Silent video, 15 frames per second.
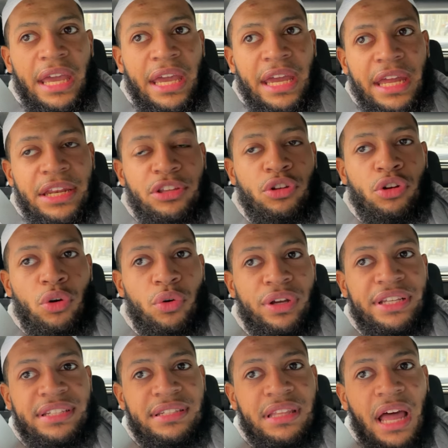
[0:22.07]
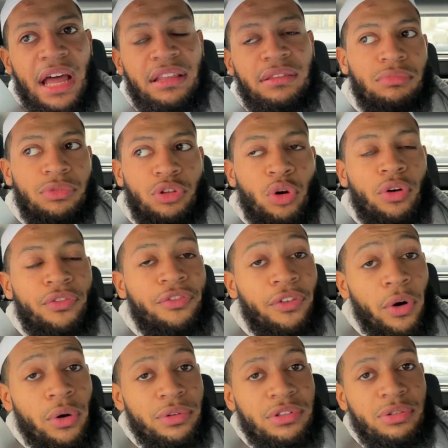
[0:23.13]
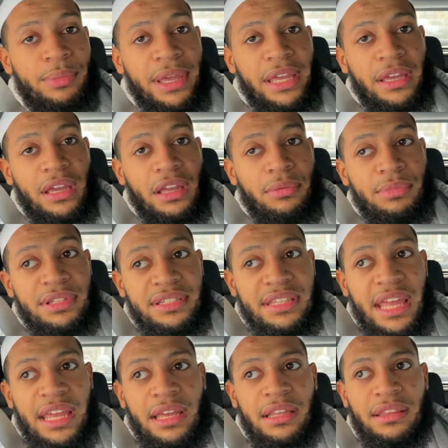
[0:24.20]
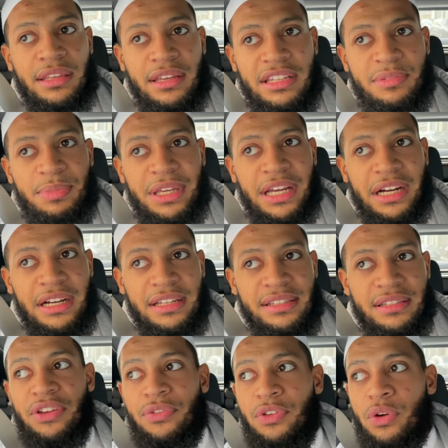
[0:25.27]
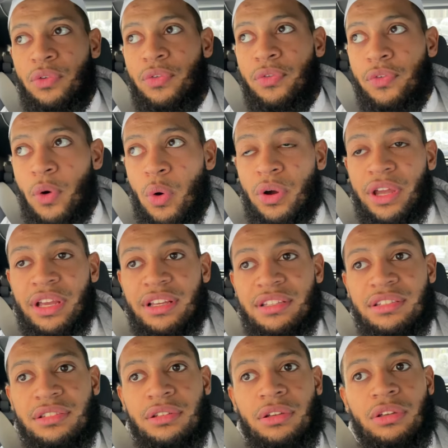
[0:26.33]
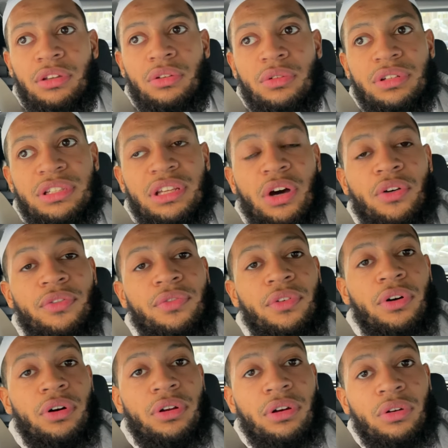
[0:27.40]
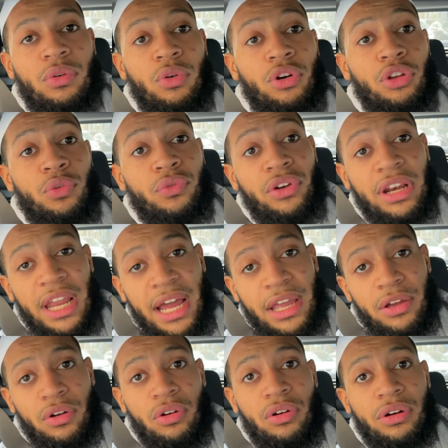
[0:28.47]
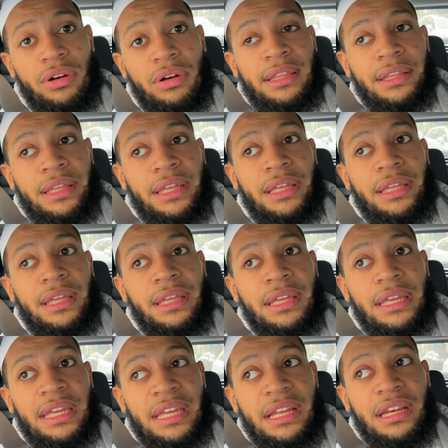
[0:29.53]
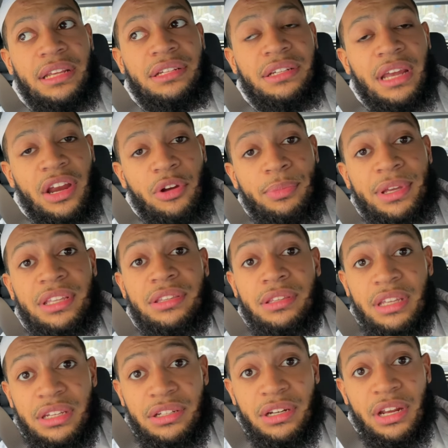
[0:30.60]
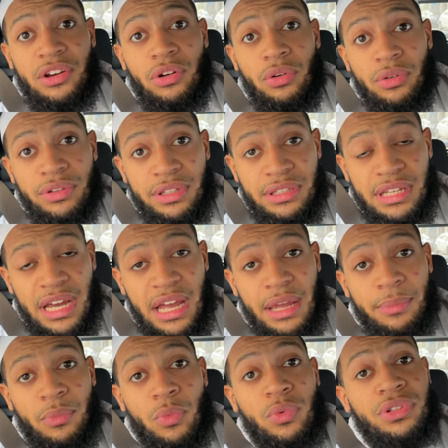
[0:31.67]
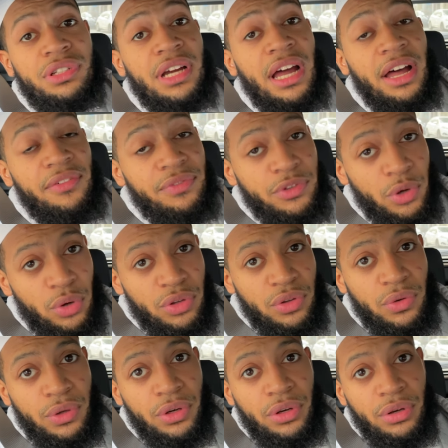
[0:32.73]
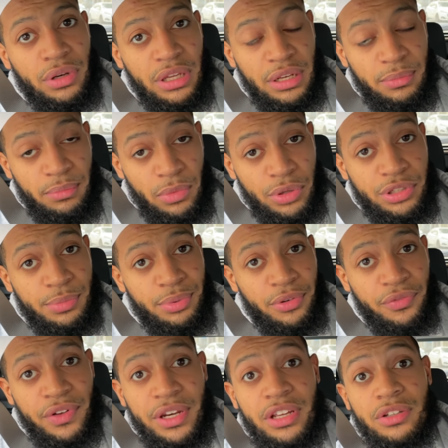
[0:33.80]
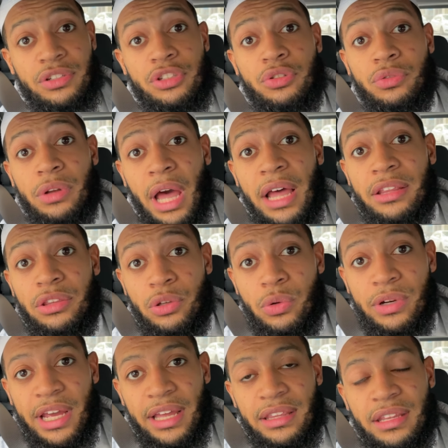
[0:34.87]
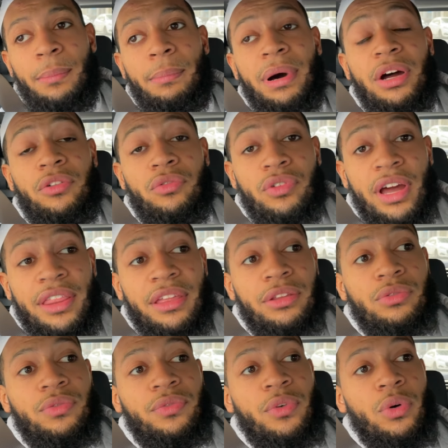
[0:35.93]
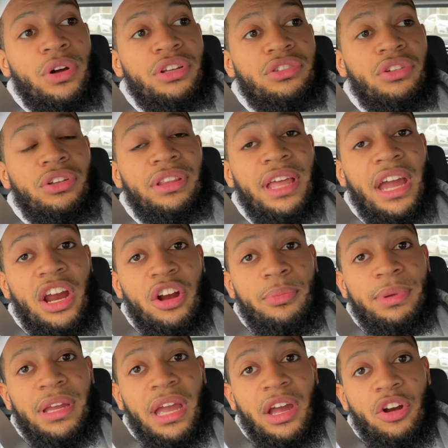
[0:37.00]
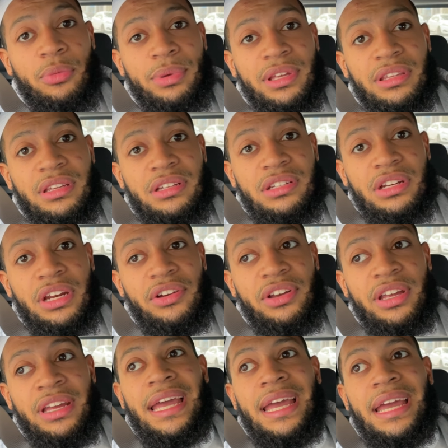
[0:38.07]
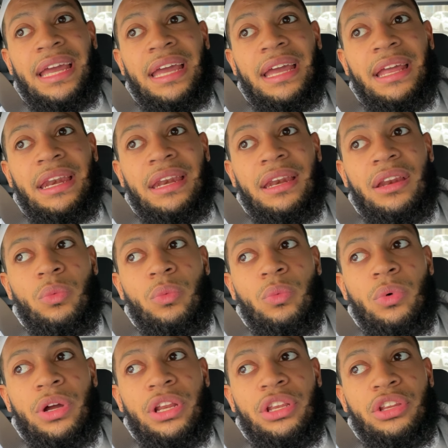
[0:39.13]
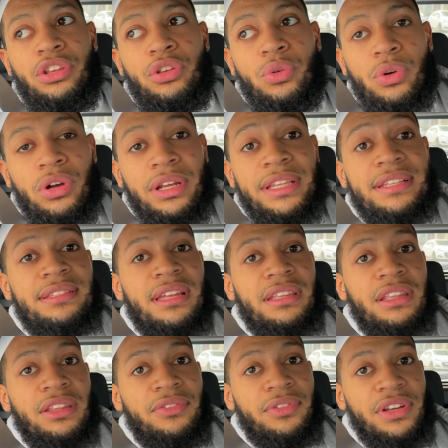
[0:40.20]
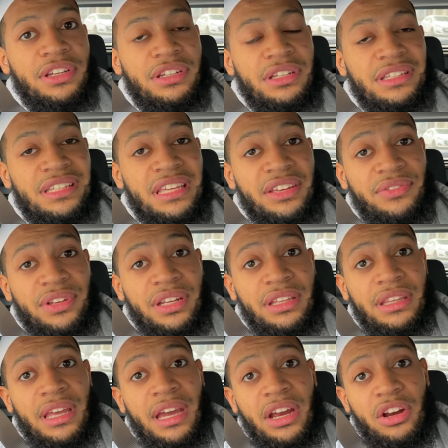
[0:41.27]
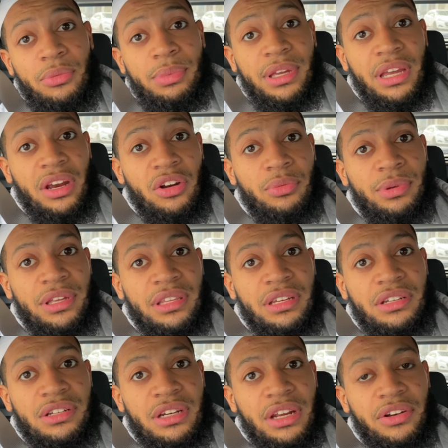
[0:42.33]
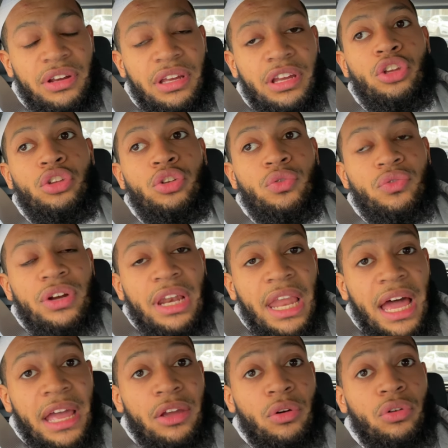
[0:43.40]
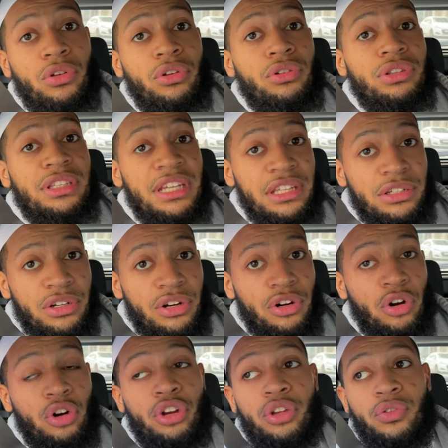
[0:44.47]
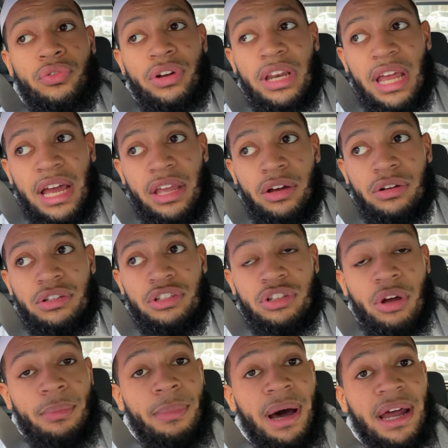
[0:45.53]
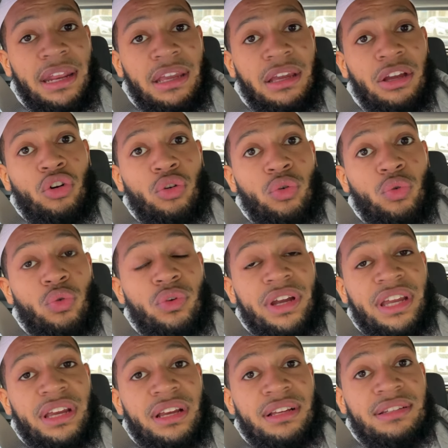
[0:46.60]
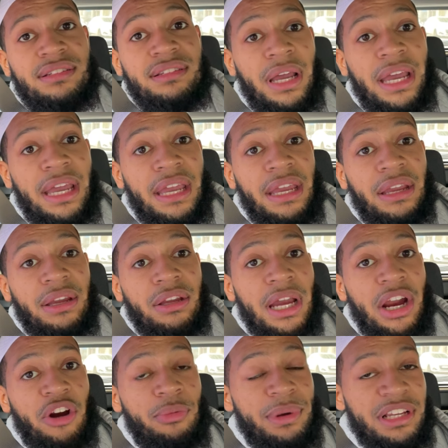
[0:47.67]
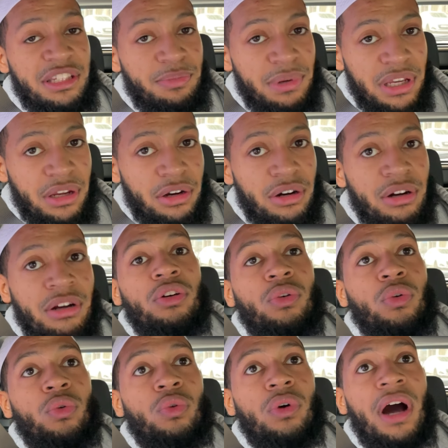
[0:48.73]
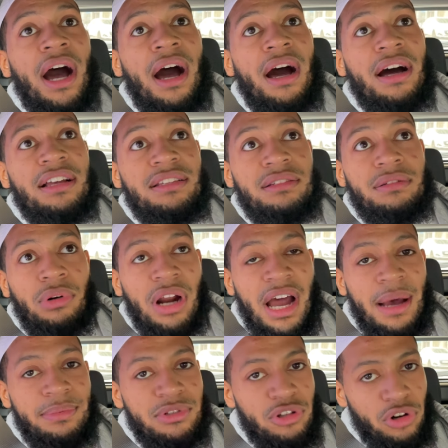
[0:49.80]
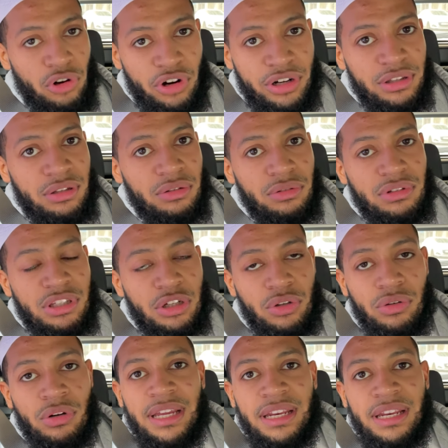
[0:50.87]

And you know, it's not your fault to make a mistake in this, because if you focus yourself on, or you rely on the English Arabic dictionary all the time, which I have told you in multiple videos to not do that, but rather to focus on the Arabic dictionary. And when you don't understand the definitions given in the Arabic dictionary, you rely on your teacher, or you rely on somebody who is a Arabic speaker who has perhaps learned until